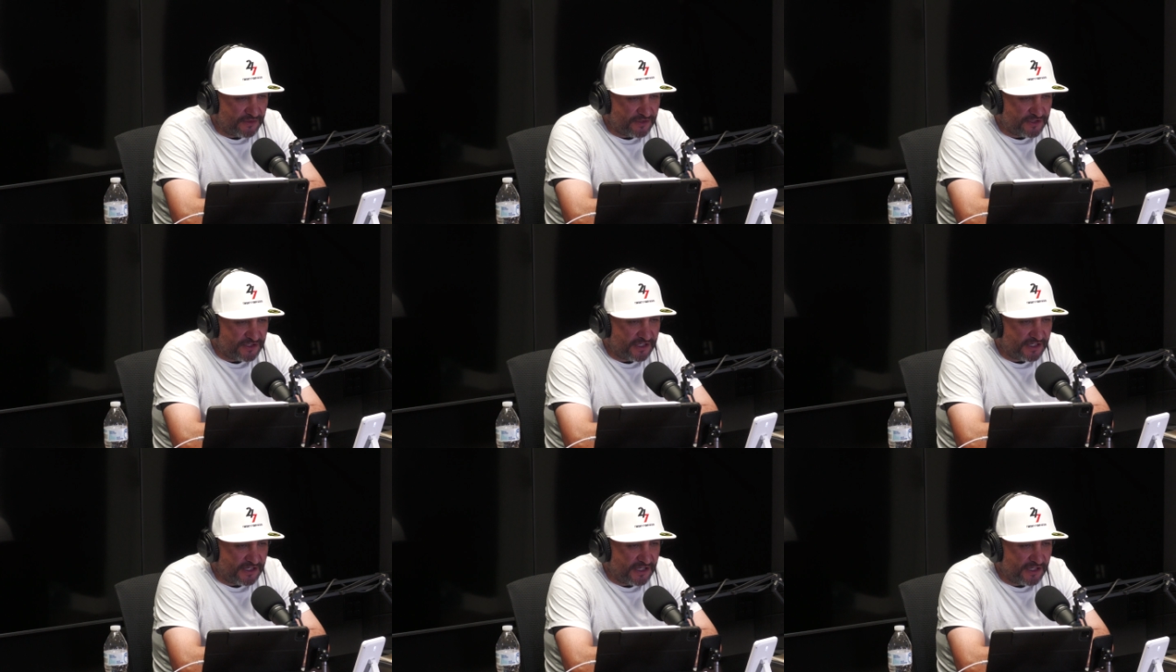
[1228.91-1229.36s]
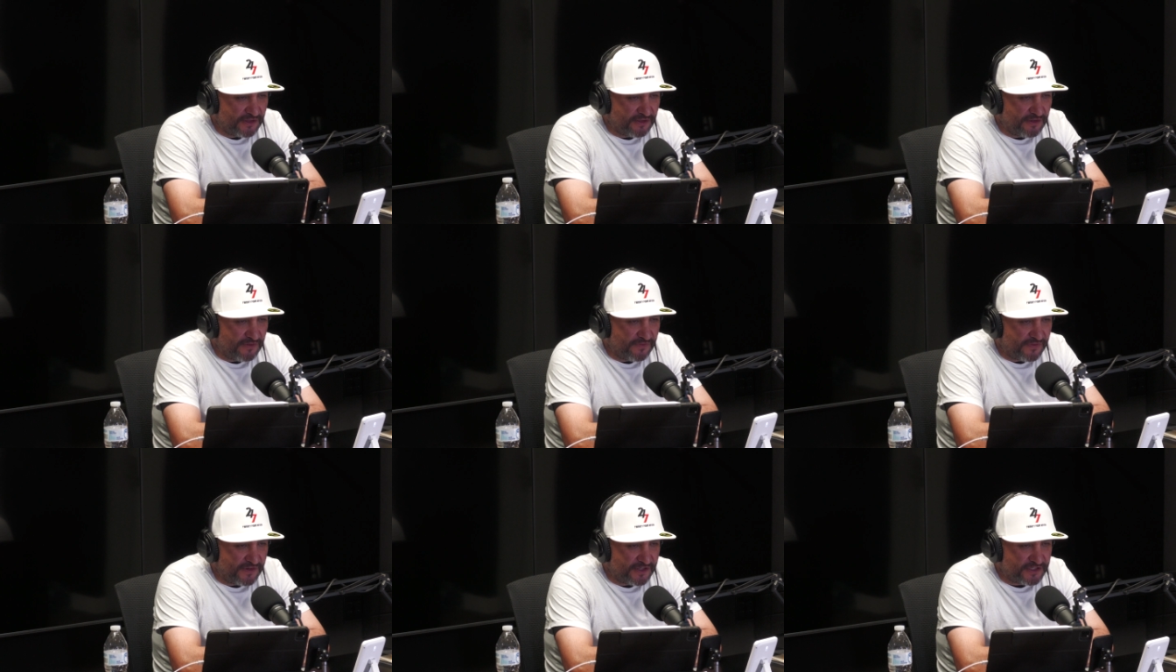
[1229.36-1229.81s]
she can do
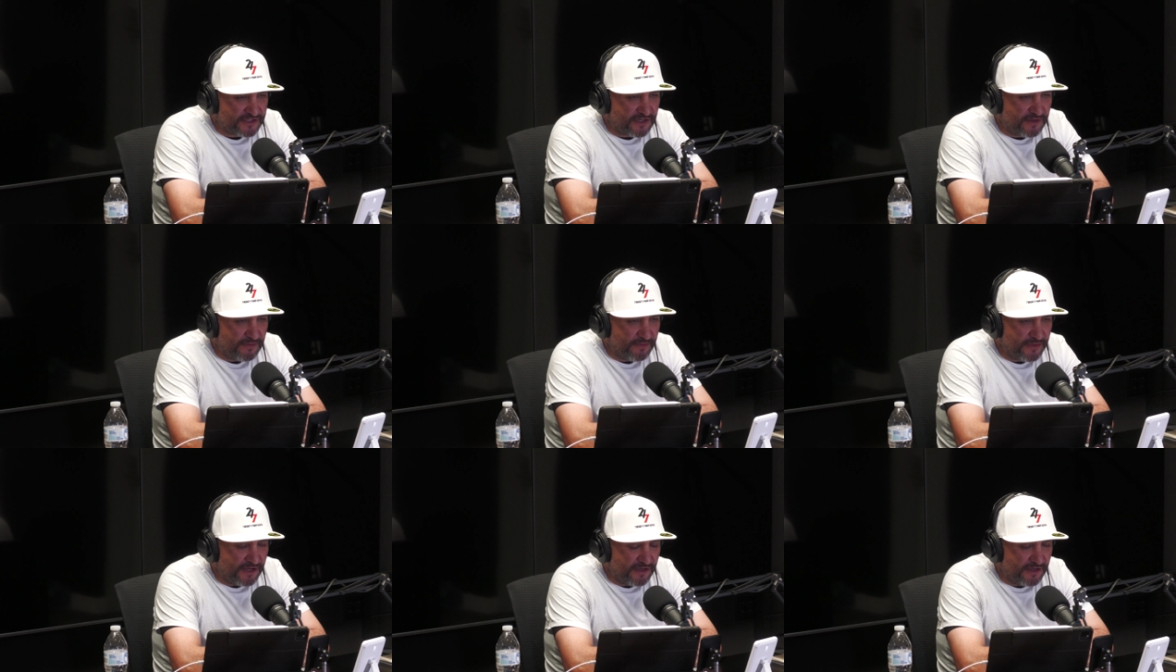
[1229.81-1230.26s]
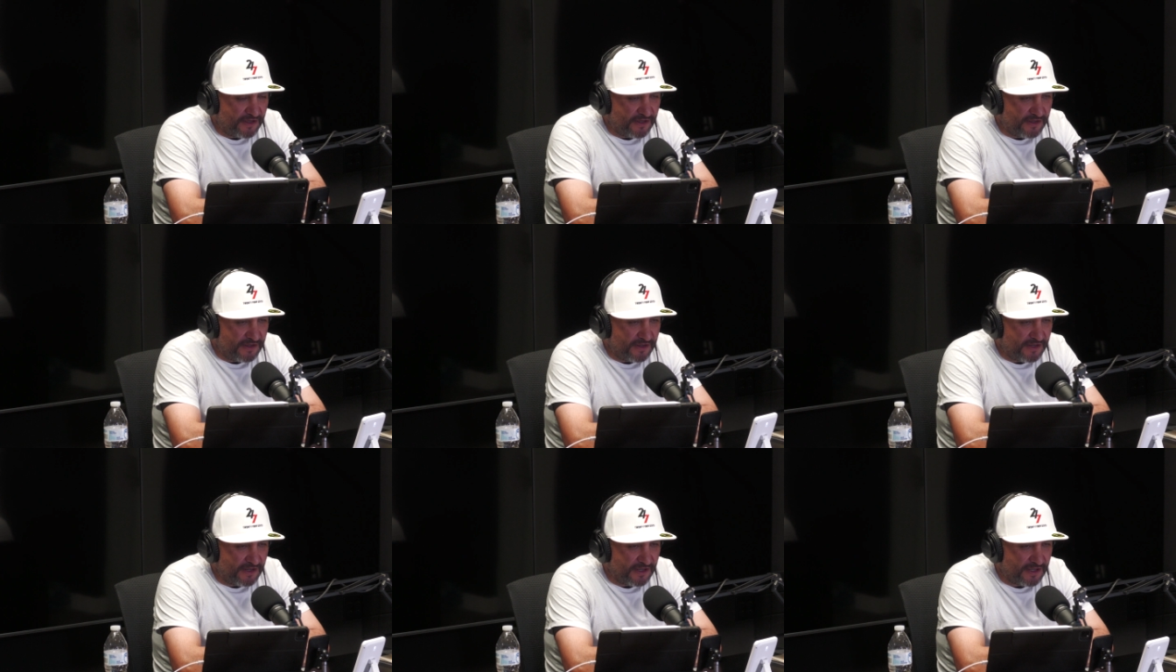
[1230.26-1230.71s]
First
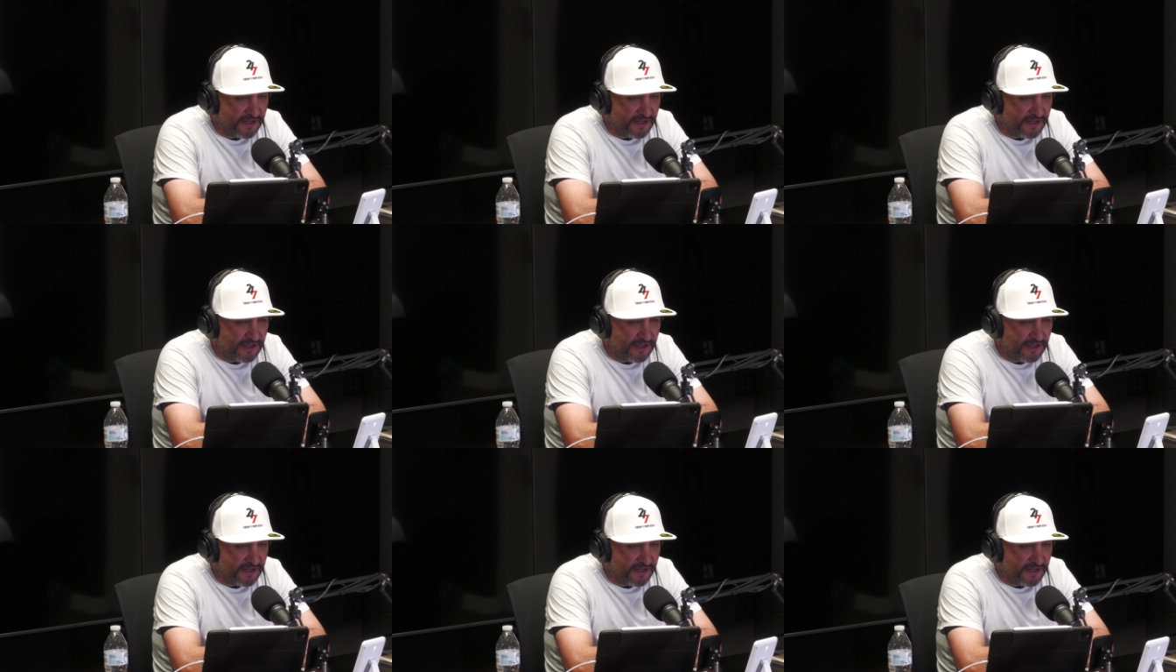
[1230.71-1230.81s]
Communion.